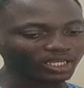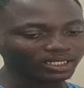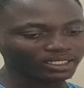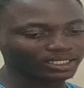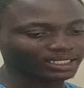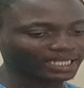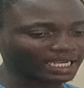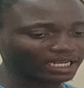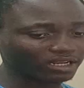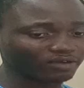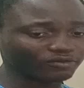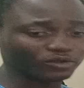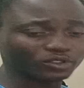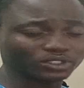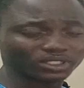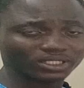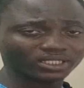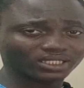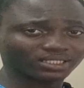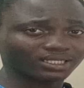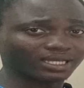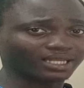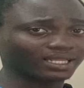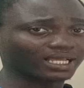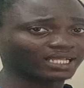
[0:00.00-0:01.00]
the kind of
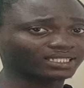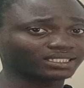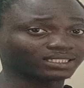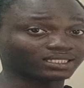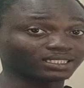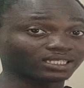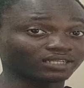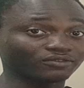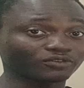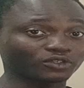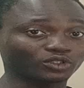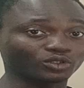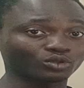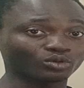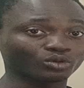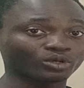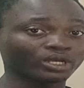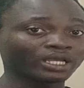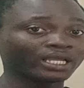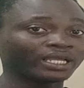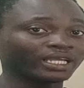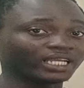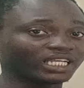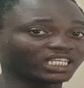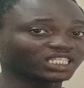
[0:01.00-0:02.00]
utility that gives you
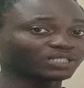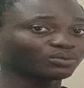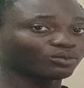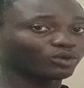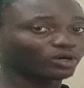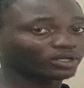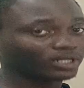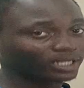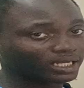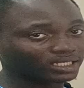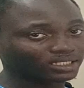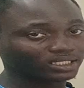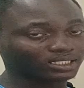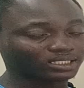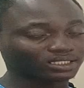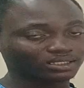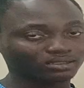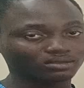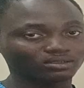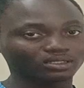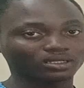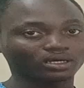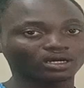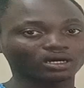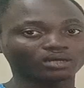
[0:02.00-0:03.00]
is more than
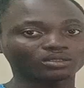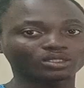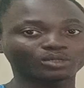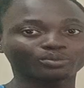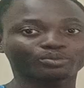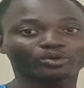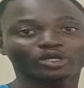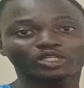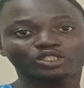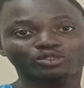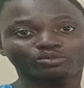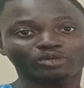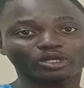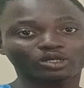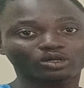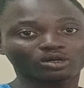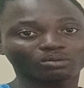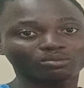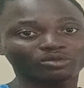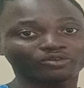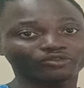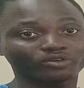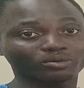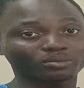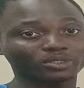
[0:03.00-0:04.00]
the point you were
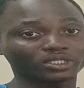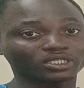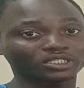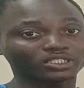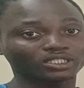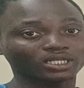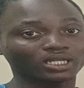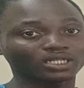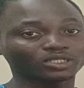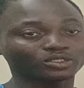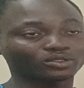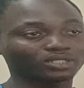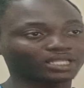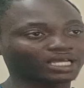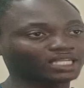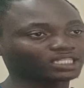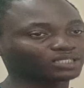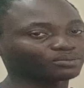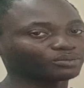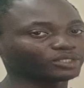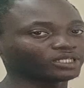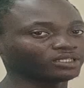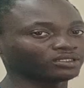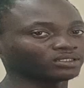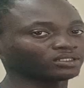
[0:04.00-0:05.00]
coming from initially. So
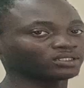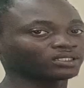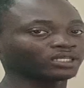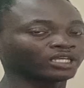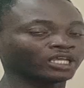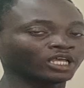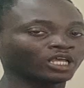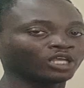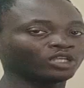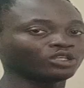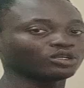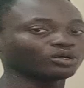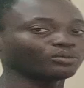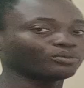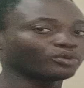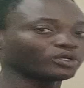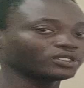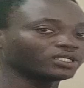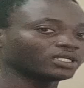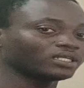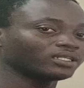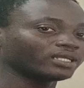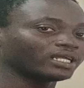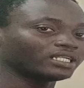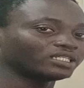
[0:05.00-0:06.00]
that means your
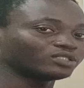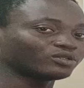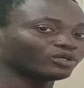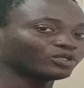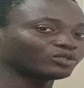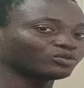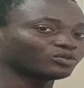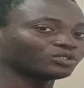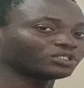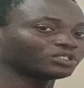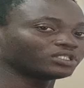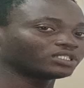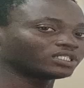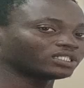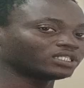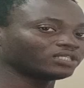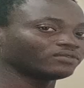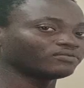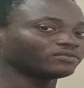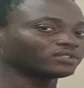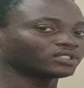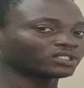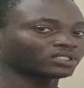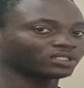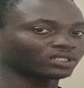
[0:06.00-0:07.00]
budget line is going to
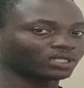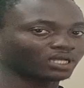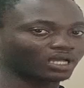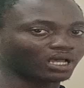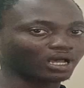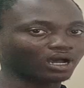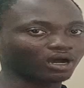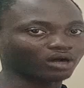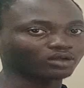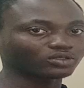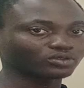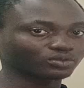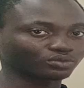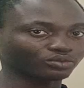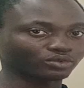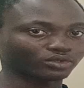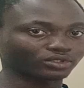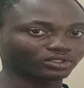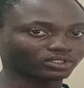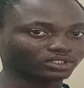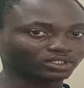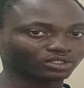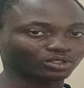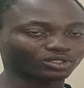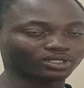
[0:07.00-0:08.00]
shift outwards.